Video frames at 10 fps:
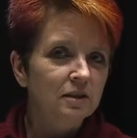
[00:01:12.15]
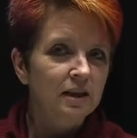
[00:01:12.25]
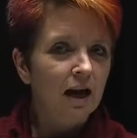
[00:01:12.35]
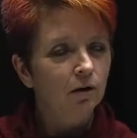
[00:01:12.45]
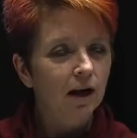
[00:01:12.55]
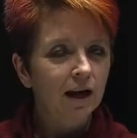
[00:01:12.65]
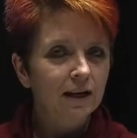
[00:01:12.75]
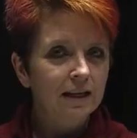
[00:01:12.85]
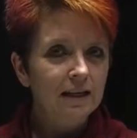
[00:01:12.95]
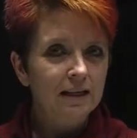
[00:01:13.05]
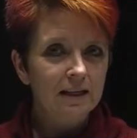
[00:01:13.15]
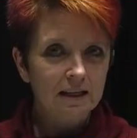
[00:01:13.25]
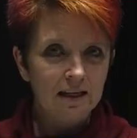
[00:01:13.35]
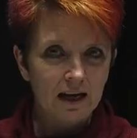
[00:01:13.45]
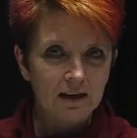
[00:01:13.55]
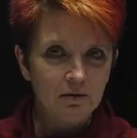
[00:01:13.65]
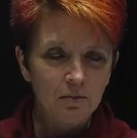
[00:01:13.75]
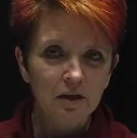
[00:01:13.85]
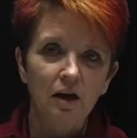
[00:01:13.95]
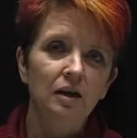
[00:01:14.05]
Now we're not going to eat again
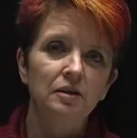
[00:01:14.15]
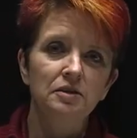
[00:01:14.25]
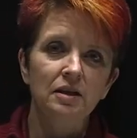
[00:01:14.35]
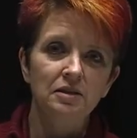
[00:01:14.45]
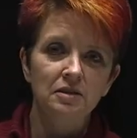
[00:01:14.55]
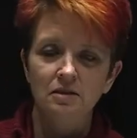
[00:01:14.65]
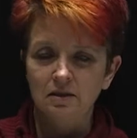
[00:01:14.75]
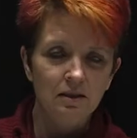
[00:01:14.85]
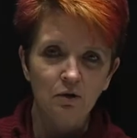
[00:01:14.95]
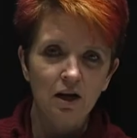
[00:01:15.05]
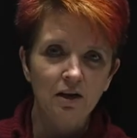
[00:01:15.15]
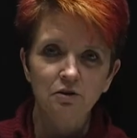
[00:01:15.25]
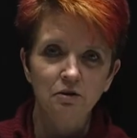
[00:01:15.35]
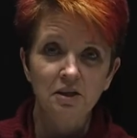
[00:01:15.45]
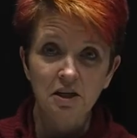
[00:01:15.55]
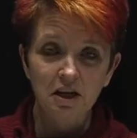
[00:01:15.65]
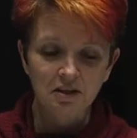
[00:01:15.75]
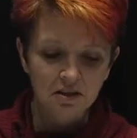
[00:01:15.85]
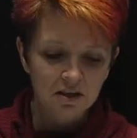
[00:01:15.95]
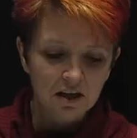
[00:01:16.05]
because we're not doing
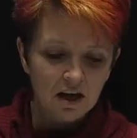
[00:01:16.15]
taste,